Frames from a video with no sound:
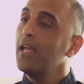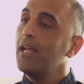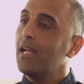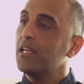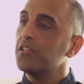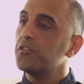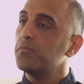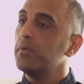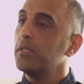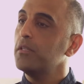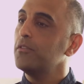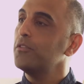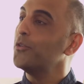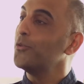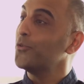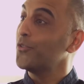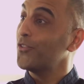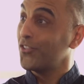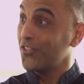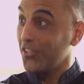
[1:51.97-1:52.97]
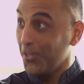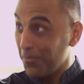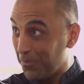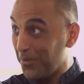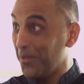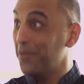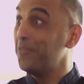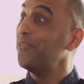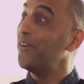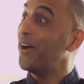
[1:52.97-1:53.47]
has been to
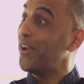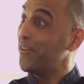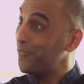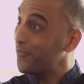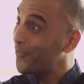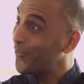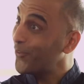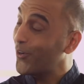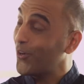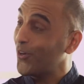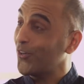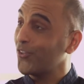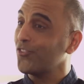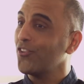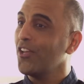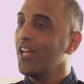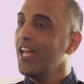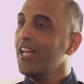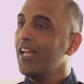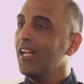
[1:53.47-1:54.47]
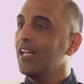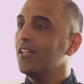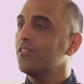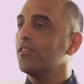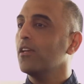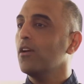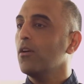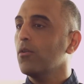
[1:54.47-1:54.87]
simplify first and say,